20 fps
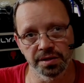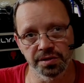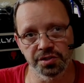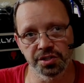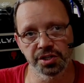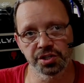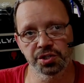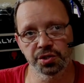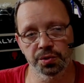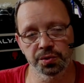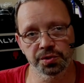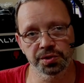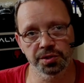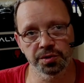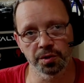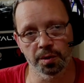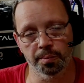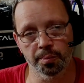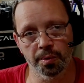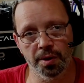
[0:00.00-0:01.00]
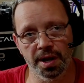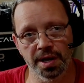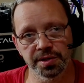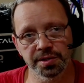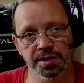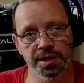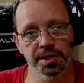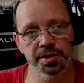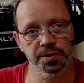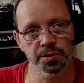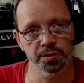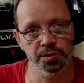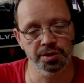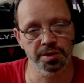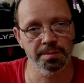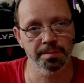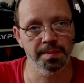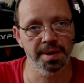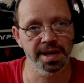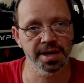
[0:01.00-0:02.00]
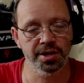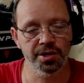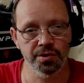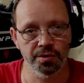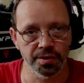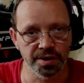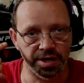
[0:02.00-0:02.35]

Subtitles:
the digital signal processor to make